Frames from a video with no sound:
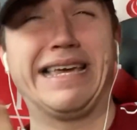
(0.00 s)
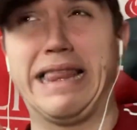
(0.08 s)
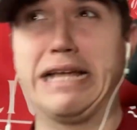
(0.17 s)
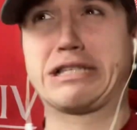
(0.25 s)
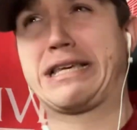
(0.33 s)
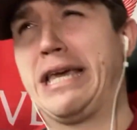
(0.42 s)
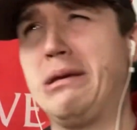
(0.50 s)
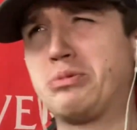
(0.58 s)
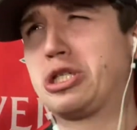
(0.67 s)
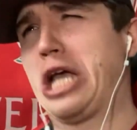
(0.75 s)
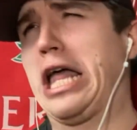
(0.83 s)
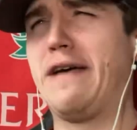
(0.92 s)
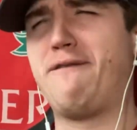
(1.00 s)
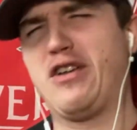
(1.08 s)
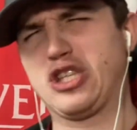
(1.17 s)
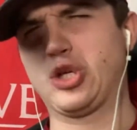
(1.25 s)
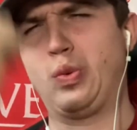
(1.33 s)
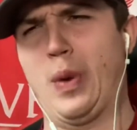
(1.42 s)
Let's keep Salah for
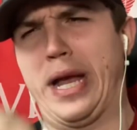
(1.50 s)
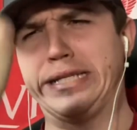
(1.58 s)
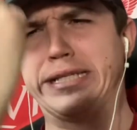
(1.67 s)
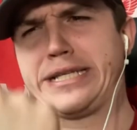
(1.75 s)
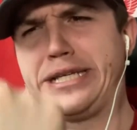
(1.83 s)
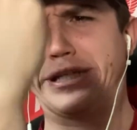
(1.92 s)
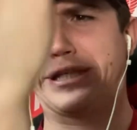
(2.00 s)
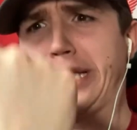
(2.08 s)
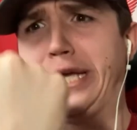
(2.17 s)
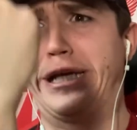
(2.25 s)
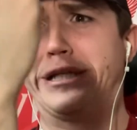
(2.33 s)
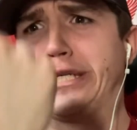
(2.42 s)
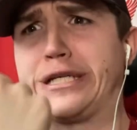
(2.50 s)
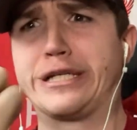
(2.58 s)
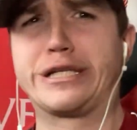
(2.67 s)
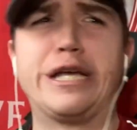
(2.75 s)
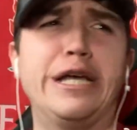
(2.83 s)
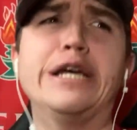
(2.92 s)
20
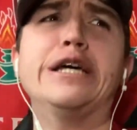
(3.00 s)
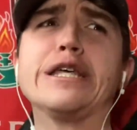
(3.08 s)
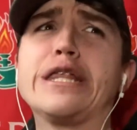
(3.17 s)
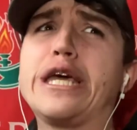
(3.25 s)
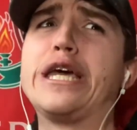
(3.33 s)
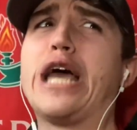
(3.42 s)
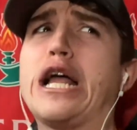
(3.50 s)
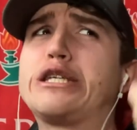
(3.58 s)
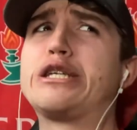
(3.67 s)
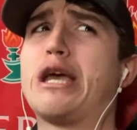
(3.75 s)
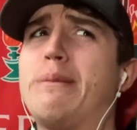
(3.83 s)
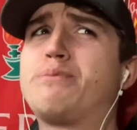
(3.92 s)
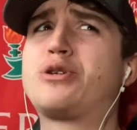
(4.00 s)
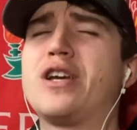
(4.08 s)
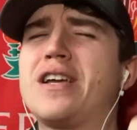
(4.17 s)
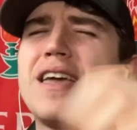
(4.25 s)
seasons. The Egyptian...